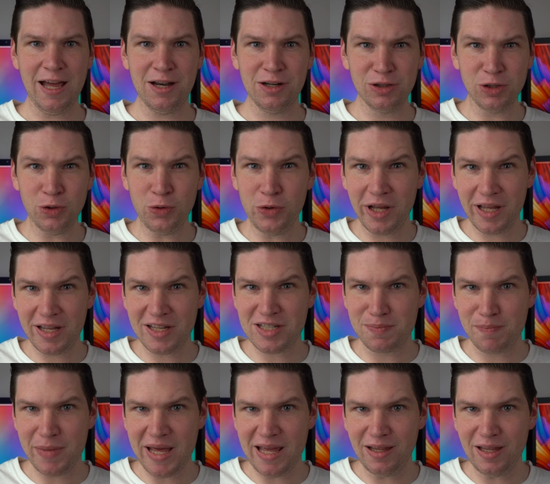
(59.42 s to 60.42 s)
And Luna
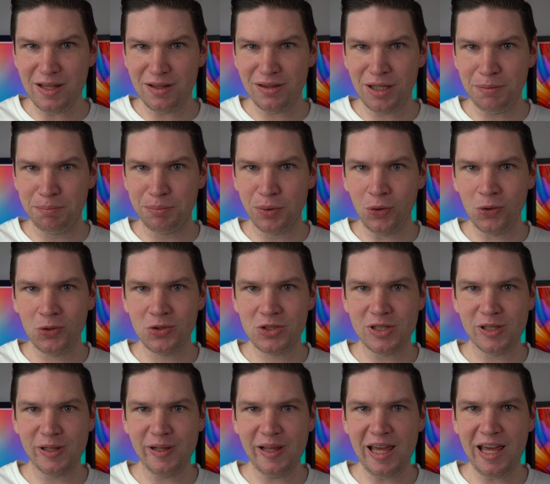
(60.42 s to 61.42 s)
is making the bold
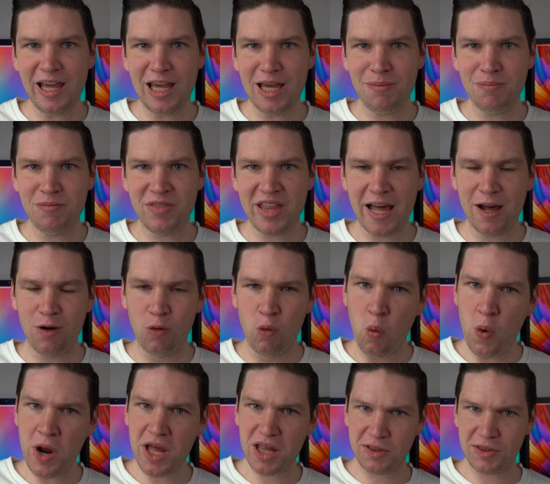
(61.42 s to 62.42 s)
claim that
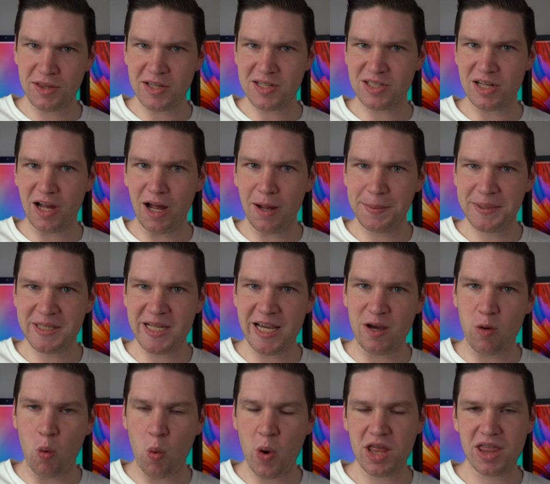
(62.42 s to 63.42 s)
with this
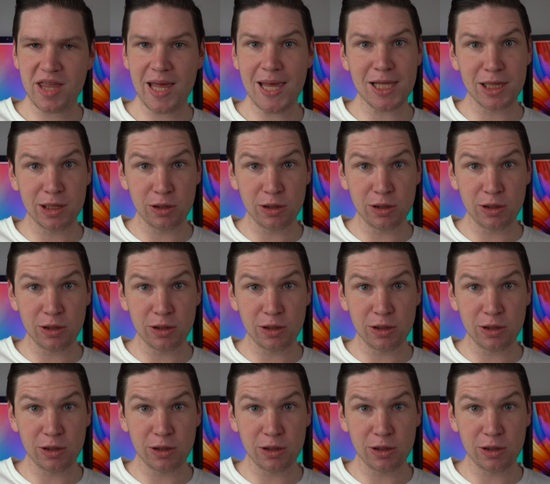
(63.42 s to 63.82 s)
update, with a